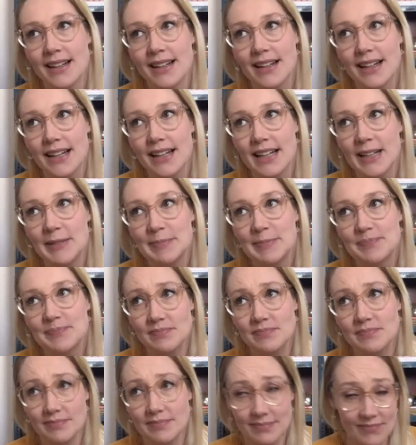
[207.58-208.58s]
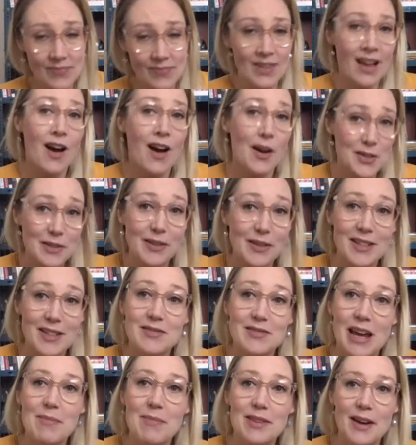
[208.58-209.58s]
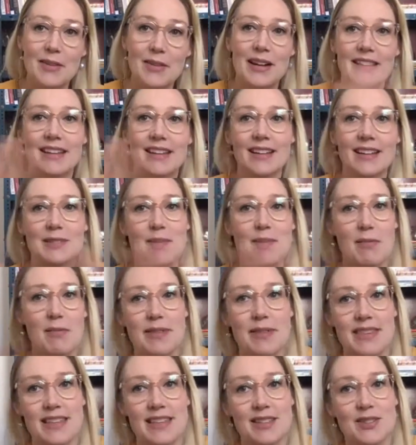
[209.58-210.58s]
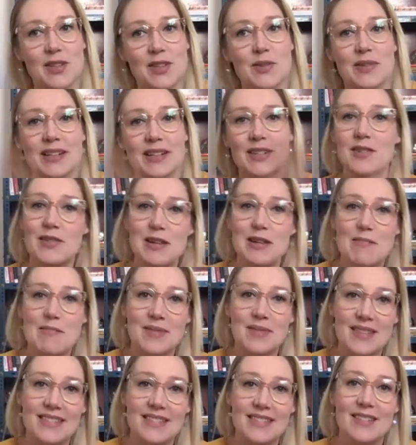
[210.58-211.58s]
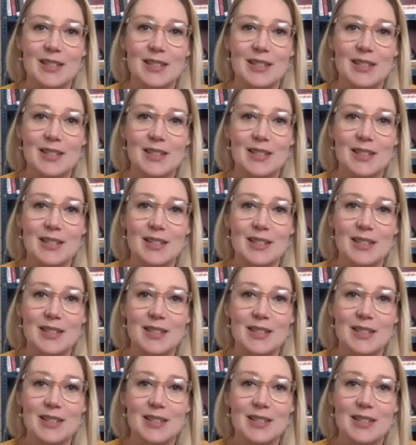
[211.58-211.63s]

Um, also lots of time alone. I think it's probably the two extremes.